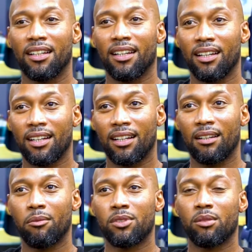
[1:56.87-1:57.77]
And
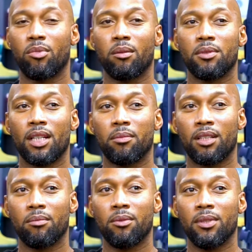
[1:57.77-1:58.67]
I went to the barbershop a
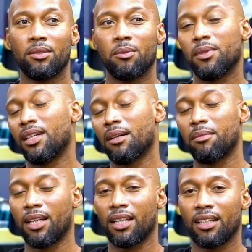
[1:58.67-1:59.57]
couple of weeks when we got
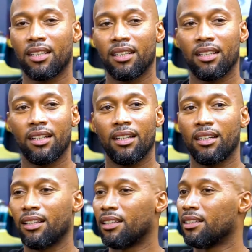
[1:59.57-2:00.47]
back,
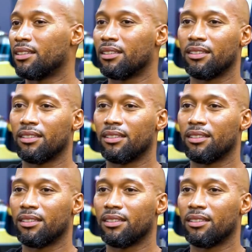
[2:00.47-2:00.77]
and